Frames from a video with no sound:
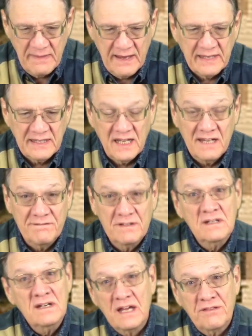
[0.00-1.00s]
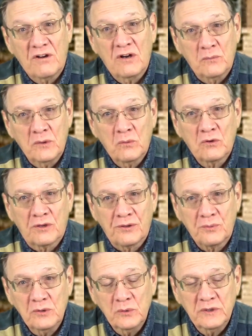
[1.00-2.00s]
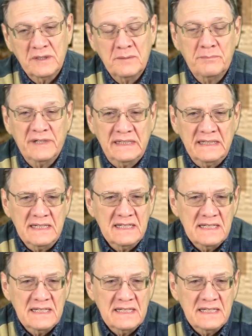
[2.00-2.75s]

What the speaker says: I gave it, and I thought we worked through it. But